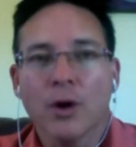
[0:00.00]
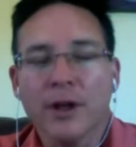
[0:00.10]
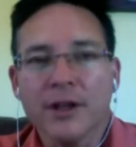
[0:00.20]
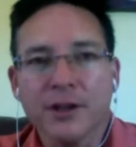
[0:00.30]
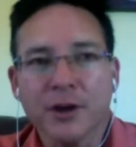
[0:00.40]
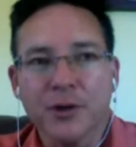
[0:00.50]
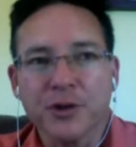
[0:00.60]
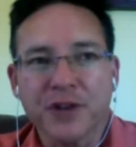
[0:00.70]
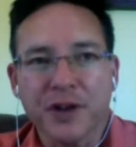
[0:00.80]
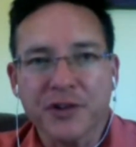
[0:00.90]
you're
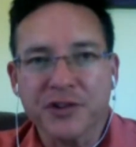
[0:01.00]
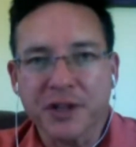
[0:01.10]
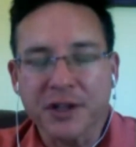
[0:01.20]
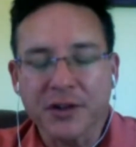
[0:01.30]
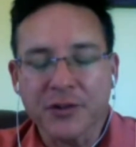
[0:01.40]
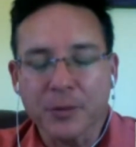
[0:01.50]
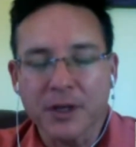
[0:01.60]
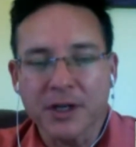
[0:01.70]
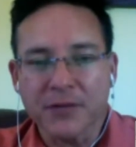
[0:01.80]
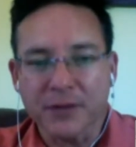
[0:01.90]
touching into so many
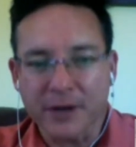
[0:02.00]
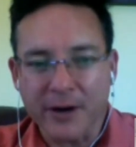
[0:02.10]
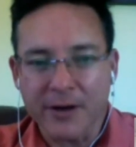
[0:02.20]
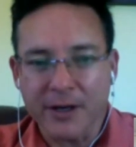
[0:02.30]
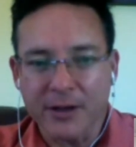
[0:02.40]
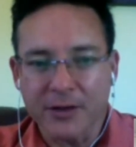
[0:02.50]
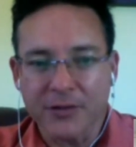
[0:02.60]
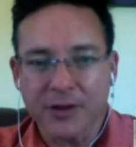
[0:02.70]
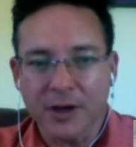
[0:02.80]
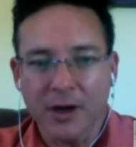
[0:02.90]
different areas
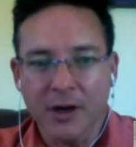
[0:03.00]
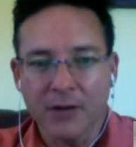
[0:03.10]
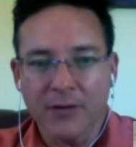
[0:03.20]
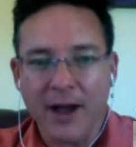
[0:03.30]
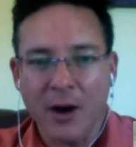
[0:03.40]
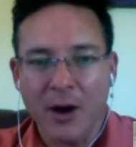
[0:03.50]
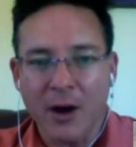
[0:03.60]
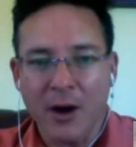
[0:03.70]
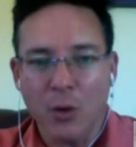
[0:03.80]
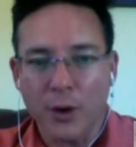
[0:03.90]
of how
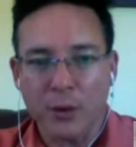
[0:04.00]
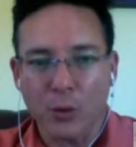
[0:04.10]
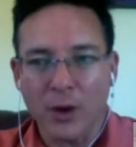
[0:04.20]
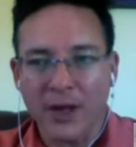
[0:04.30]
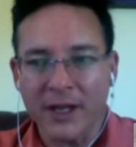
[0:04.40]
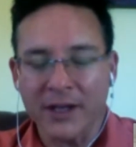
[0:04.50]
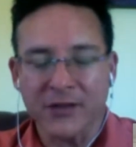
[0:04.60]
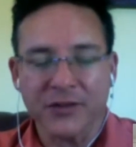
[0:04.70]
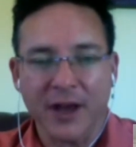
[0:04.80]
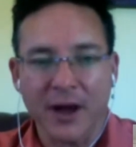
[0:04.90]
we're raised,
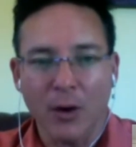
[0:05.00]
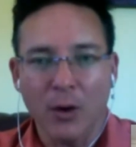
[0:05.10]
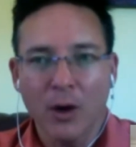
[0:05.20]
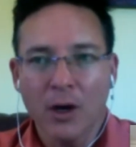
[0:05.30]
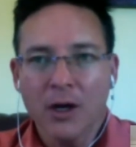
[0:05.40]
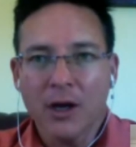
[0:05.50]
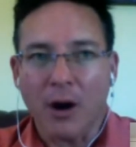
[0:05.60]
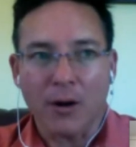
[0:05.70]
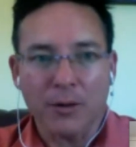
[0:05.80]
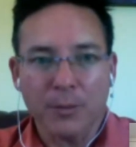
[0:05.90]
how
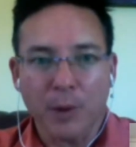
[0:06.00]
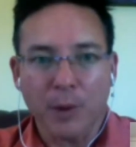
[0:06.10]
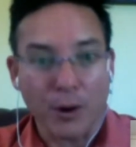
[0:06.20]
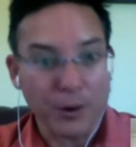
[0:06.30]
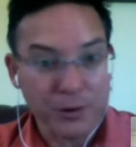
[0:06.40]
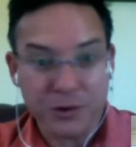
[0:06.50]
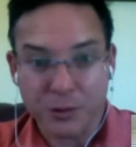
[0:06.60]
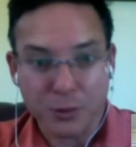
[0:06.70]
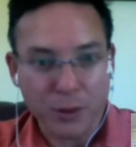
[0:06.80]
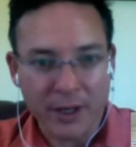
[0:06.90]
our partners are
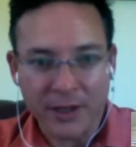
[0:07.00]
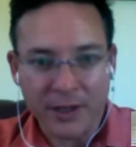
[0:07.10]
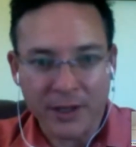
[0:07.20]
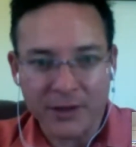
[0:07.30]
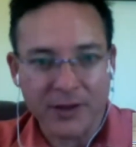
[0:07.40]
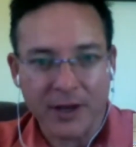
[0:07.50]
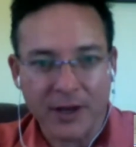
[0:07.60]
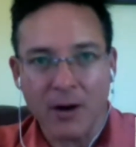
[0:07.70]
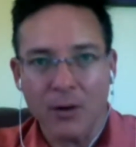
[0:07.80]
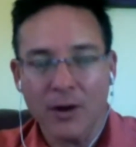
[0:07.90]
raised,
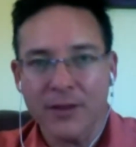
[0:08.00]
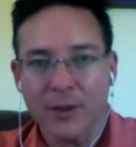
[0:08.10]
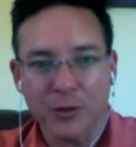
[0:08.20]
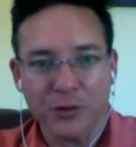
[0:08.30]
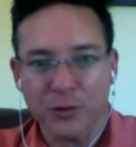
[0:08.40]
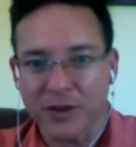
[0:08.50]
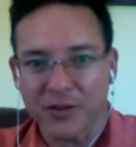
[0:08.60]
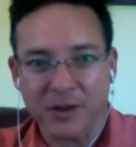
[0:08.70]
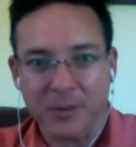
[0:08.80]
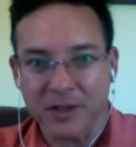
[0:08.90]
how those two
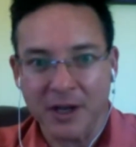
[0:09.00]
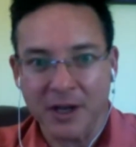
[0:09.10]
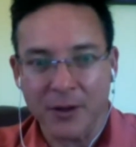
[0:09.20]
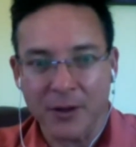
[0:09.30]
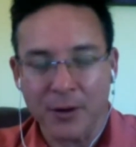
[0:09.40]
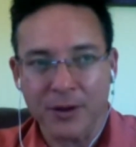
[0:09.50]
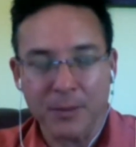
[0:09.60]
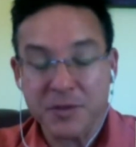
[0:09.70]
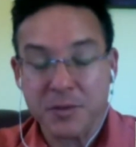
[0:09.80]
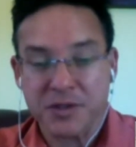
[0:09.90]
things come together, and the
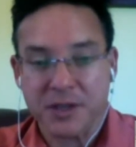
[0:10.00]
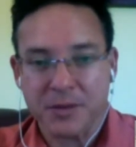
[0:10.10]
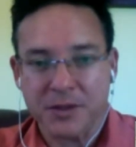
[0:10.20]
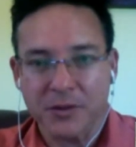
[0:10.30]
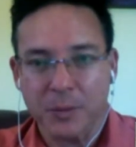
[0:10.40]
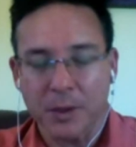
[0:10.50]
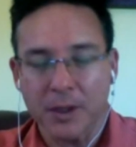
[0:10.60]
misperceptions. But